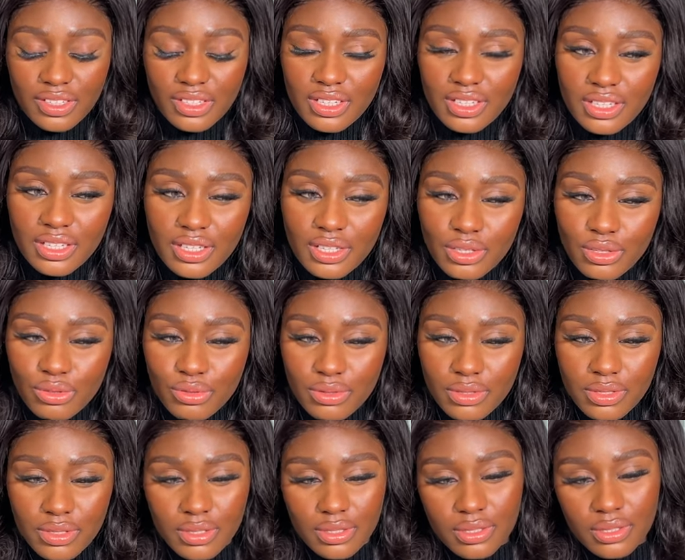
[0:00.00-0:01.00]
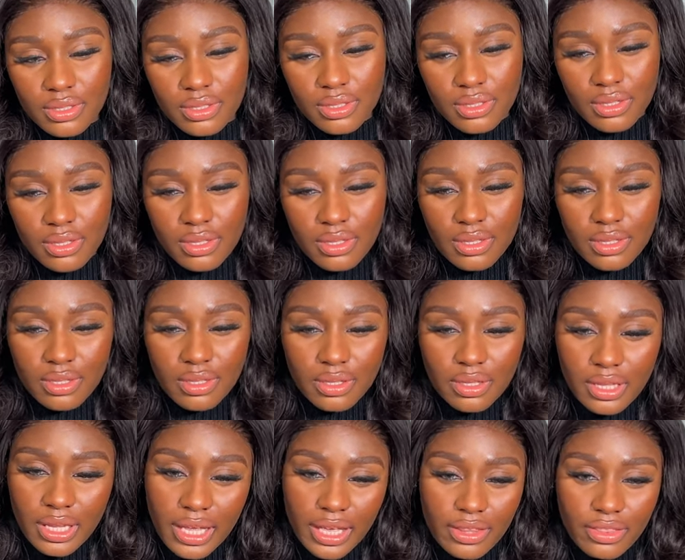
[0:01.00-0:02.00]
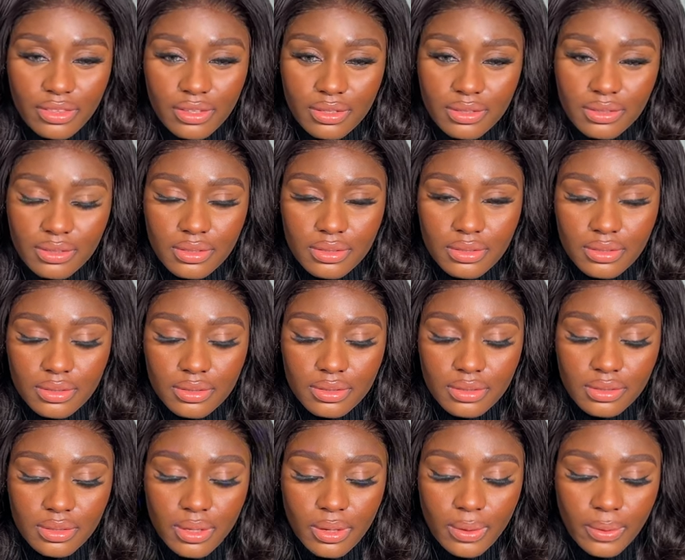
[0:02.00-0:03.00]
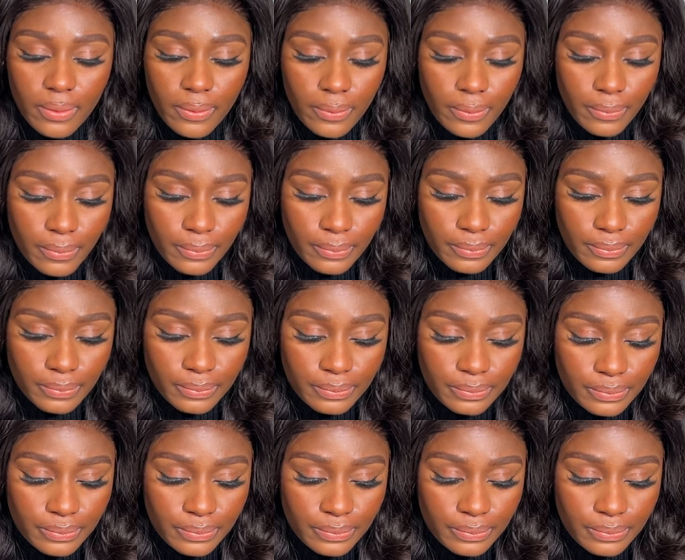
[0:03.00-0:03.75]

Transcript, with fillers: It looks like the um,